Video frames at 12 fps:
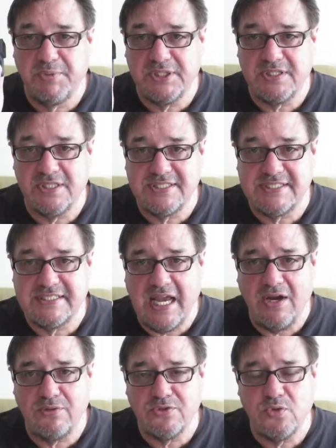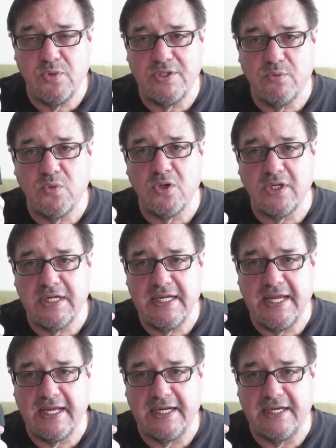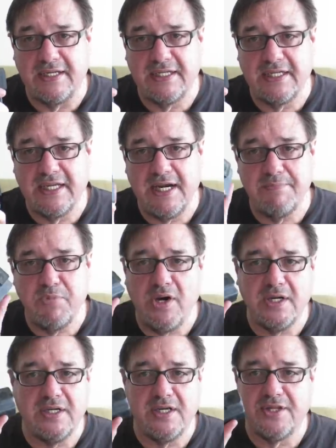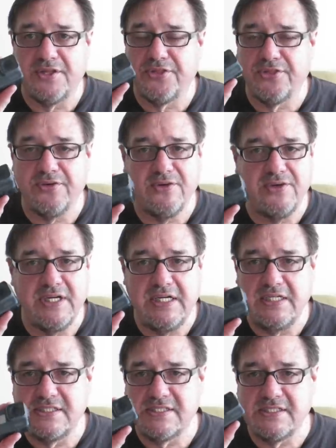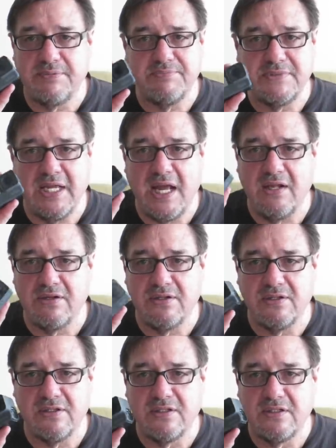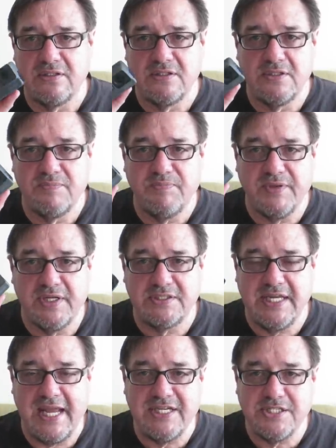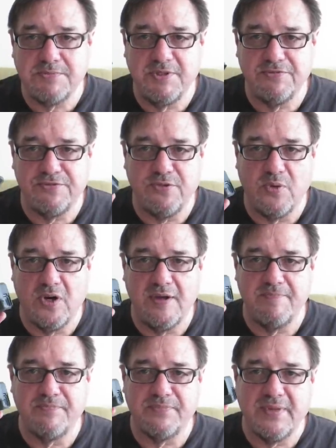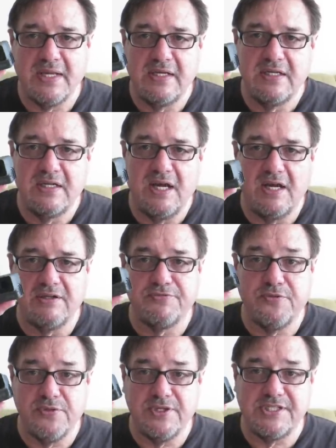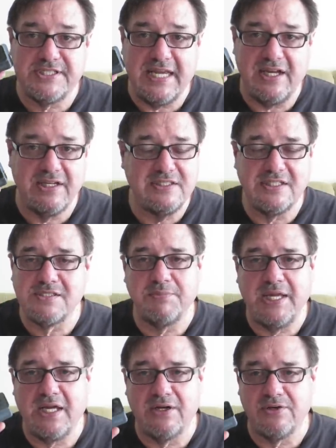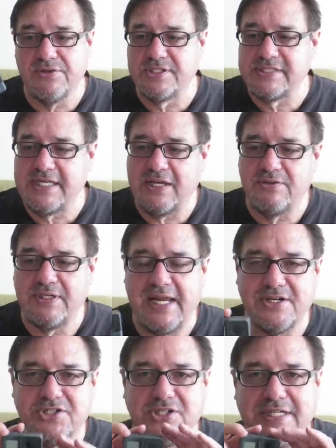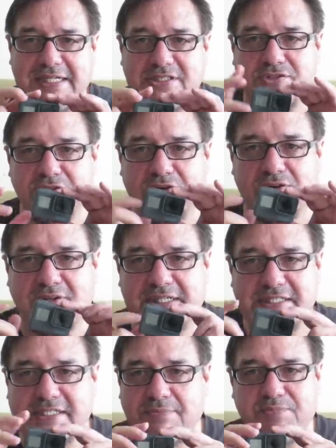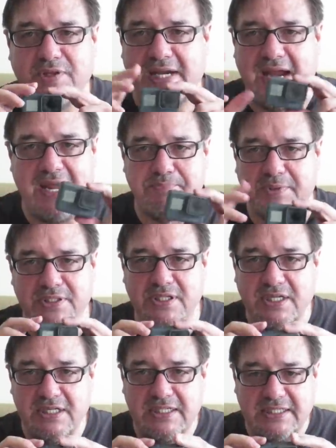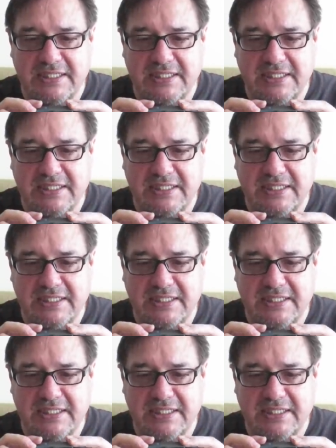but the sound quit working on it. And I bought a 30 some dollar attachment for it. Uh, for the sound, it doesn't matter, the sound actually internally something happened